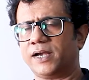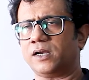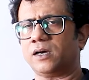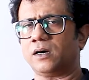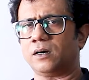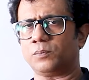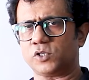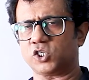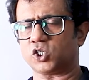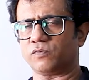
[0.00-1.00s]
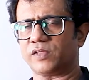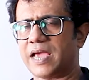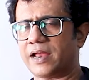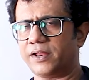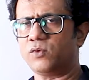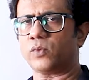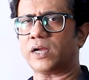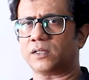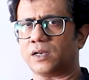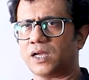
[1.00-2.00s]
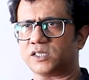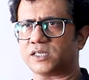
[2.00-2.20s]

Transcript: the array where the last